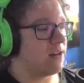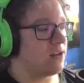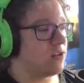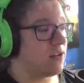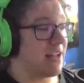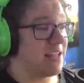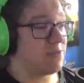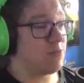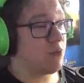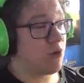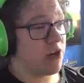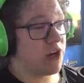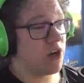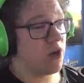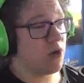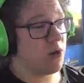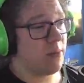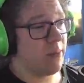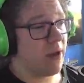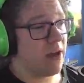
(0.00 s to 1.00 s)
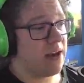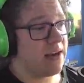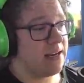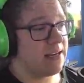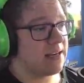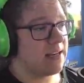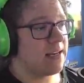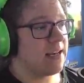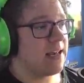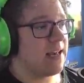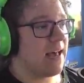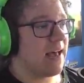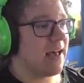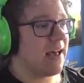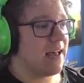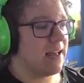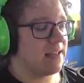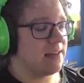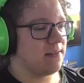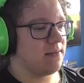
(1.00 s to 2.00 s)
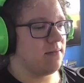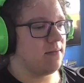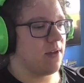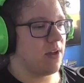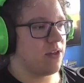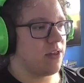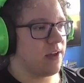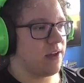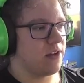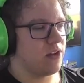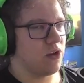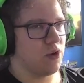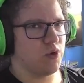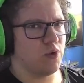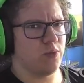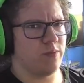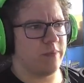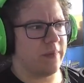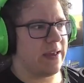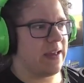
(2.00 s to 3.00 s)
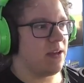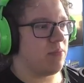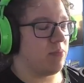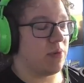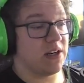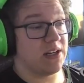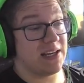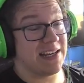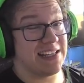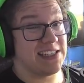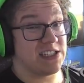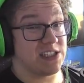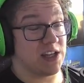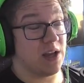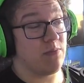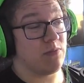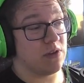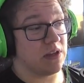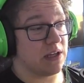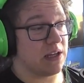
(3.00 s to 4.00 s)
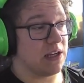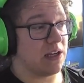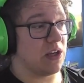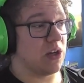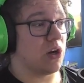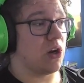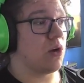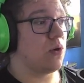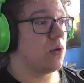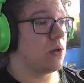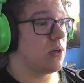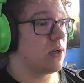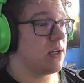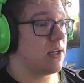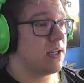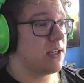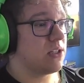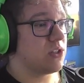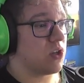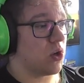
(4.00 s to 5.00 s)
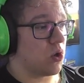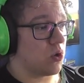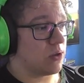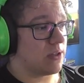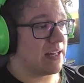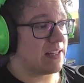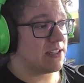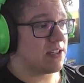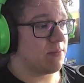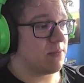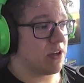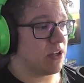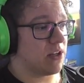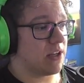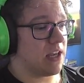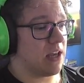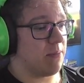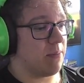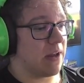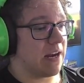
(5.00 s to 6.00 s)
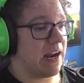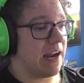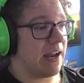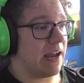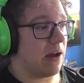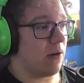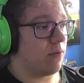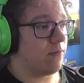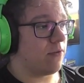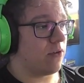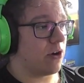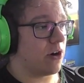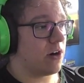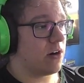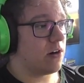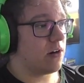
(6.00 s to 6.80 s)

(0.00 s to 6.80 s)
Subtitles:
So that's pretty cool about it. Nothing too big, but it's something, you know. So that's something to keep an eye out for.